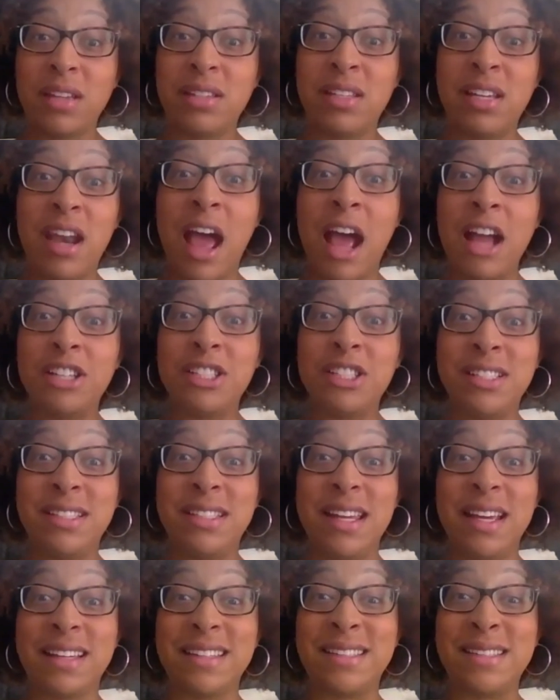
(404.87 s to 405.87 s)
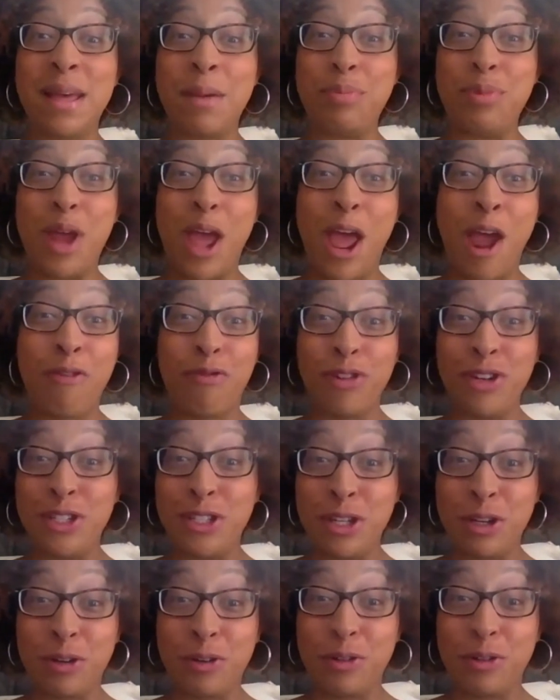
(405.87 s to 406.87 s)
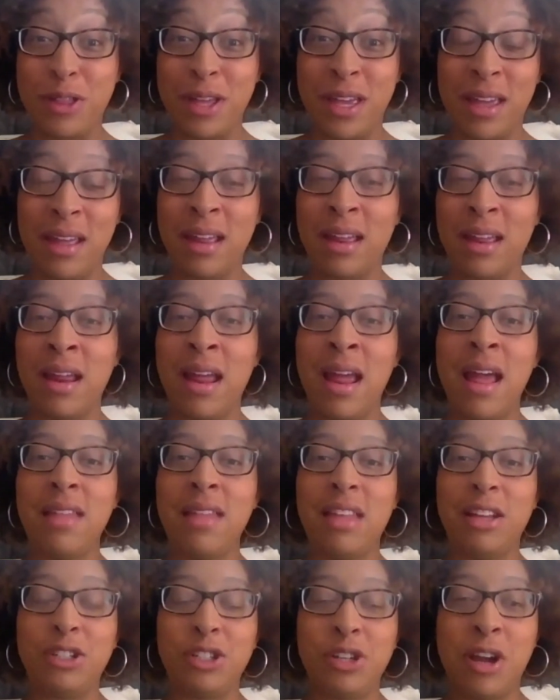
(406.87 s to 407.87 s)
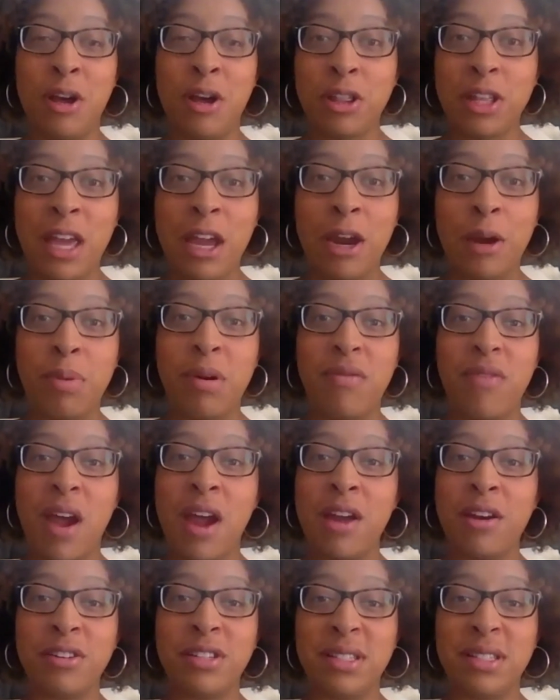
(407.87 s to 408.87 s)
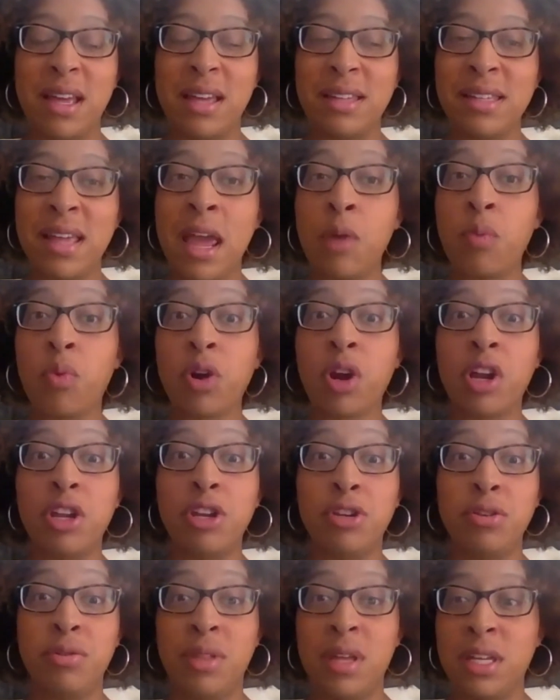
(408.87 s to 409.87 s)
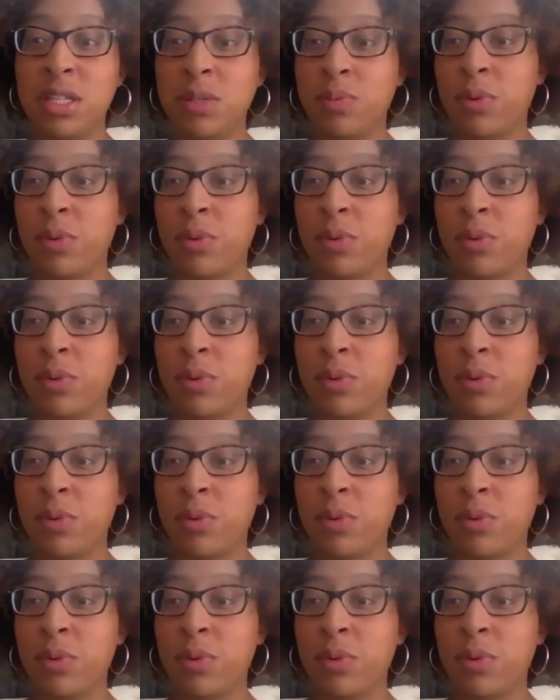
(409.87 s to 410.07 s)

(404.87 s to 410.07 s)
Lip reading: to not just accept every single thing that your healthcare provider says, hey, we're going to do this,